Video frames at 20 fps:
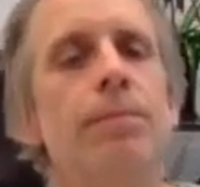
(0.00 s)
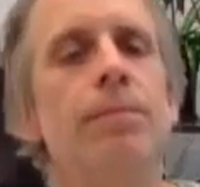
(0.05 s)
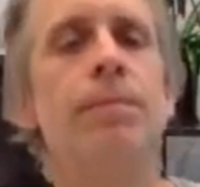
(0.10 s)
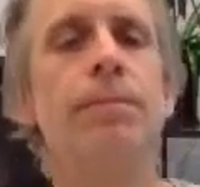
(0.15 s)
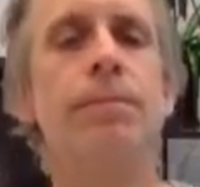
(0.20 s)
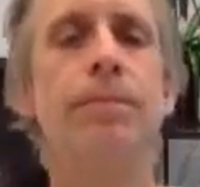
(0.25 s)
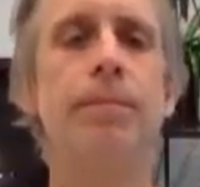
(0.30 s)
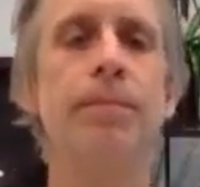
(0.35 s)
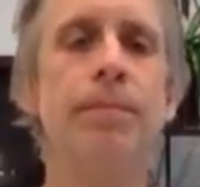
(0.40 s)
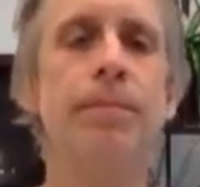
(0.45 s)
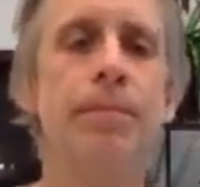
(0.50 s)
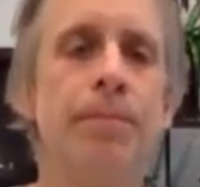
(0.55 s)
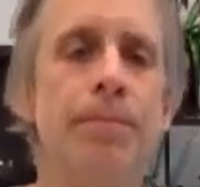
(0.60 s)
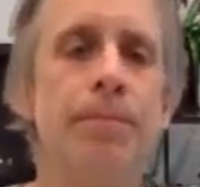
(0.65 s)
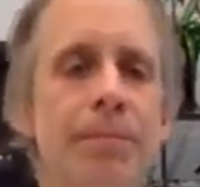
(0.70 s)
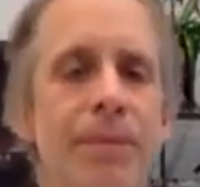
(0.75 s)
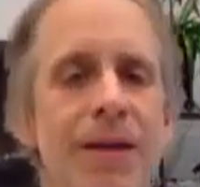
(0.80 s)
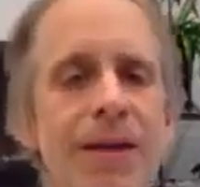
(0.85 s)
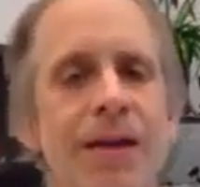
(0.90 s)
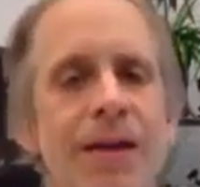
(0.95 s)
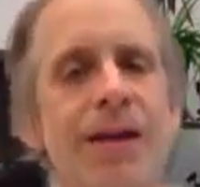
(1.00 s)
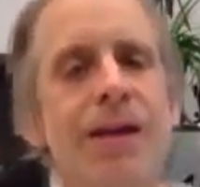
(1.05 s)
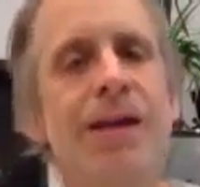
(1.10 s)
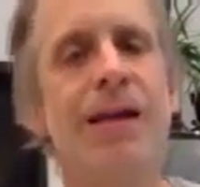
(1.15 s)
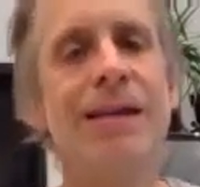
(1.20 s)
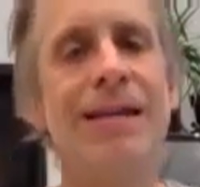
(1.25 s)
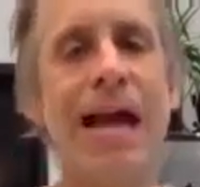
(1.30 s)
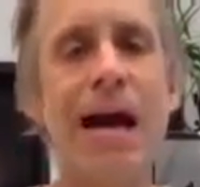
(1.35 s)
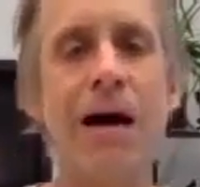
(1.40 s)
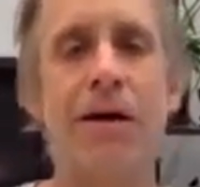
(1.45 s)
Mm.
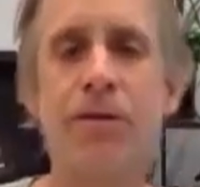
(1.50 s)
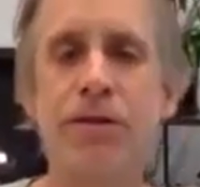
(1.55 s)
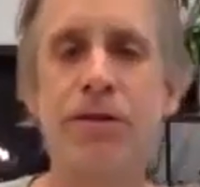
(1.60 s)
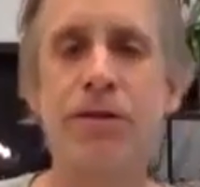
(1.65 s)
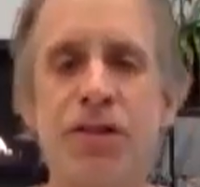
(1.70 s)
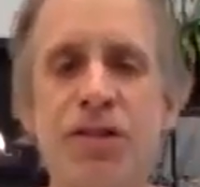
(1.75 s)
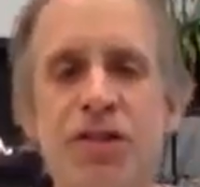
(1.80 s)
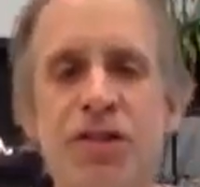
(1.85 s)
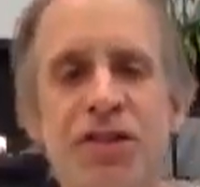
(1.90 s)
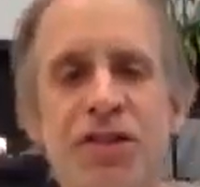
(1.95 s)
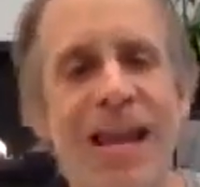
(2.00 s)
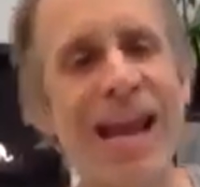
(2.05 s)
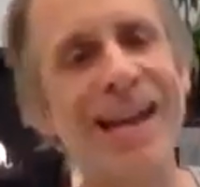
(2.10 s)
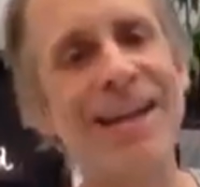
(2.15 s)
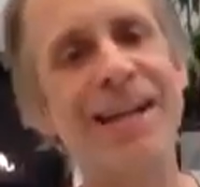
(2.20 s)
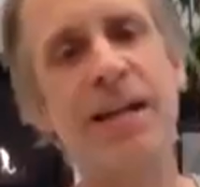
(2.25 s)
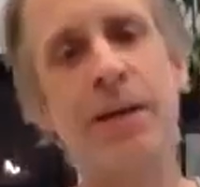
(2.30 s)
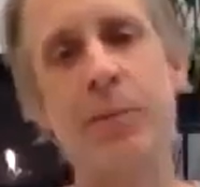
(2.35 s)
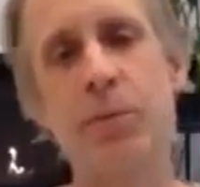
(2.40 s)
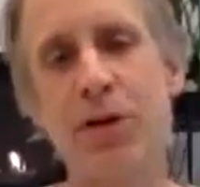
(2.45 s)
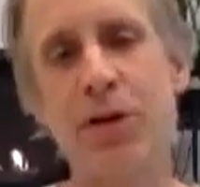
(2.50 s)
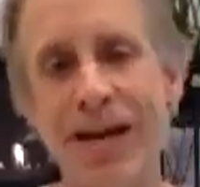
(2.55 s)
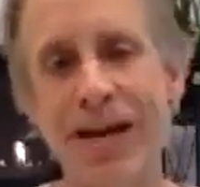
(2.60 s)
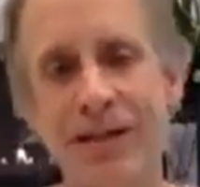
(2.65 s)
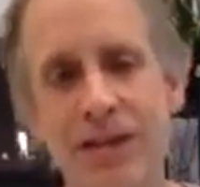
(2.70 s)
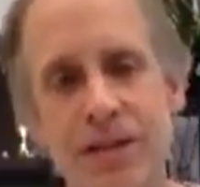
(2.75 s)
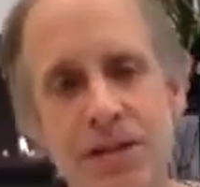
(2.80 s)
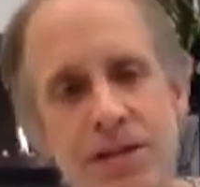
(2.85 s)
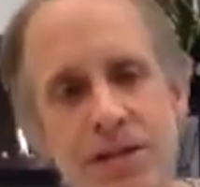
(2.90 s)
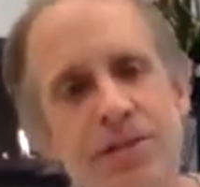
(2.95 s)
Now, there's a standing
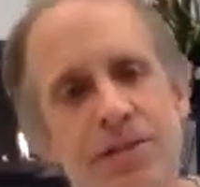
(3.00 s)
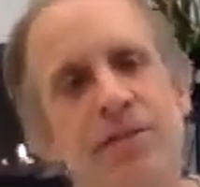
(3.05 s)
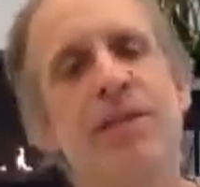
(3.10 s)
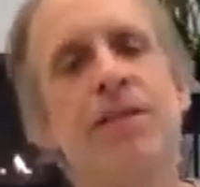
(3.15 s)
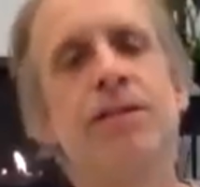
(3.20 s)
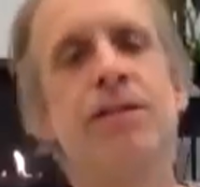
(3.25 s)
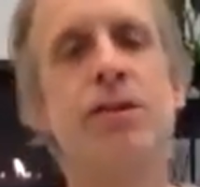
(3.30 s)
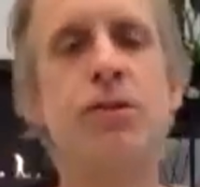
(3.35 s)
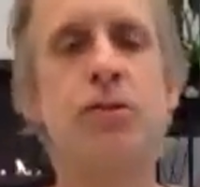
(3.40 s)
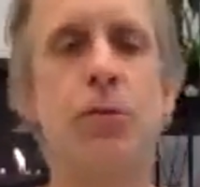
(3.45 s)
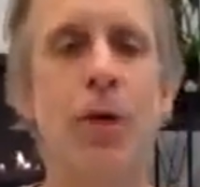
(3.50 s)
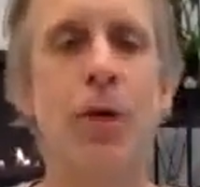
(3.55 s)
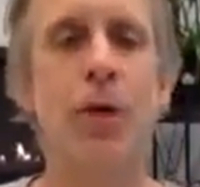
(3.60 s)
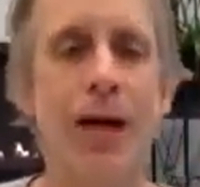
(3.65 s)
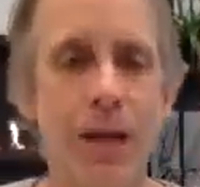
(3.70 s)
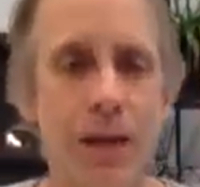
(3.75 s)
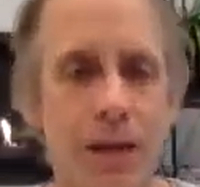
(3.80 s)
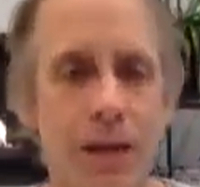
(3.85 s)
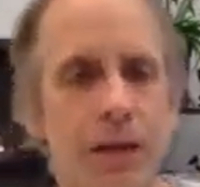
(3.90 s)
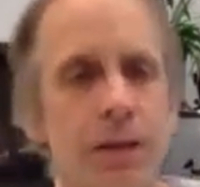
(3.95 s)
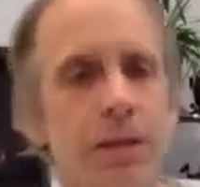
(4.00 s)
practice of this as well.